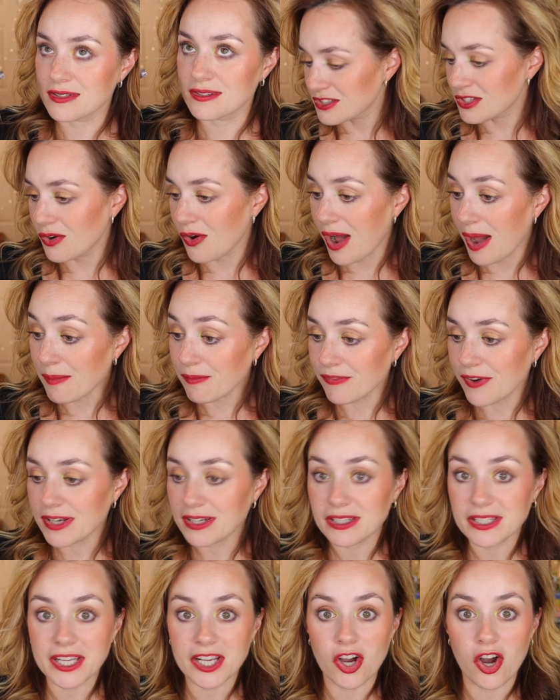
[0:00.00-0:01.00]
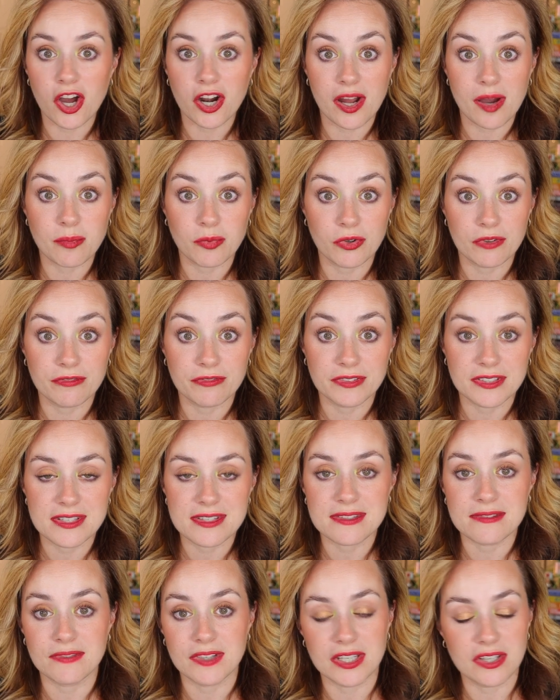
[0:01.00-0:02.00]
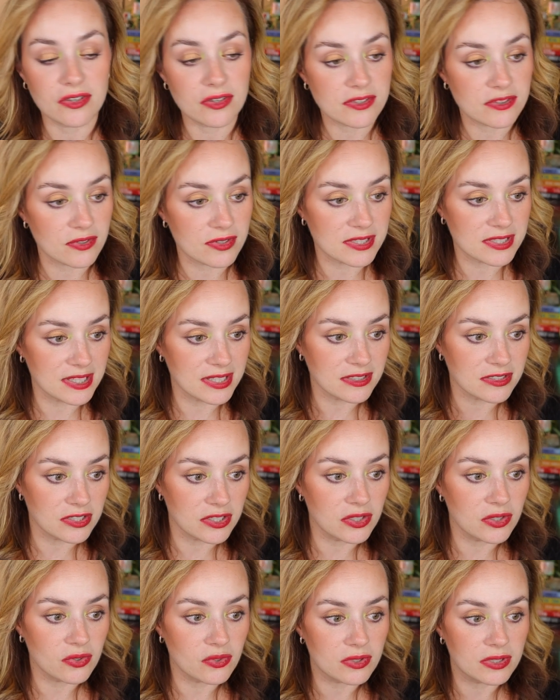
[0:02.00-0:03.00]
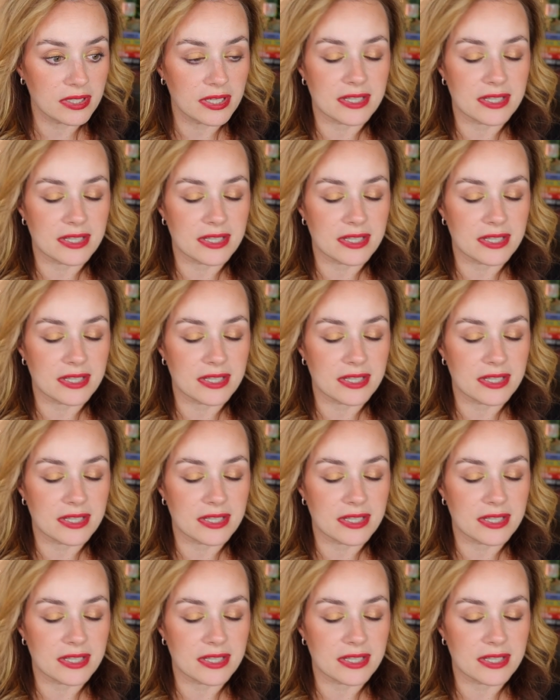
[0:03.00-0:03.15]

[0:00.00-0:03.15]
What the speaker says: So I'm finally caught up with this video, so stay tuned.